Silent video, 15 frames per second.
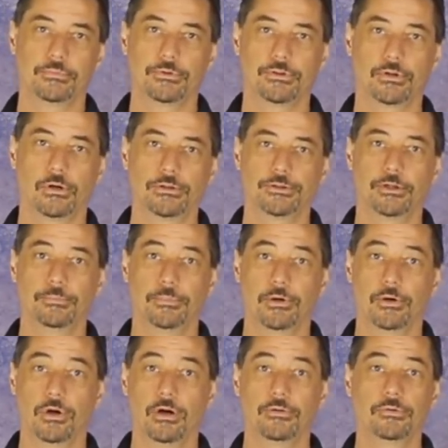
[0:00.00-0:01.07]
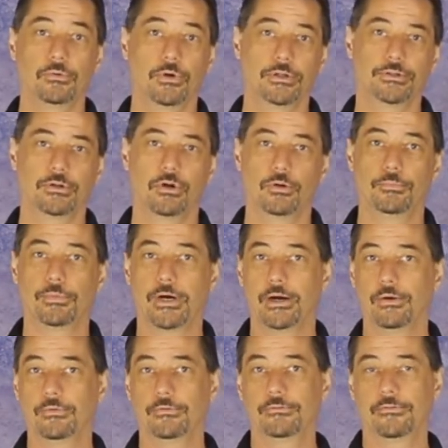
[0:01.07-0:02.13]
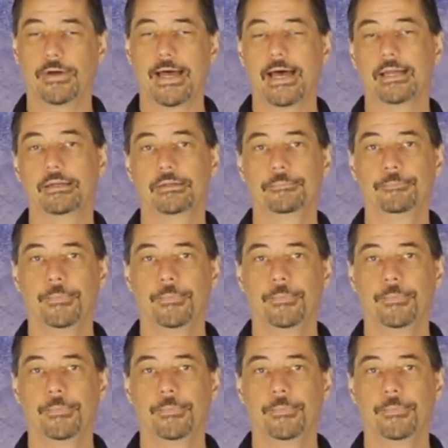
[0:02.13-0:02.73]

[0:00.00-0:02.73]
starts to burn off what is called brown fat.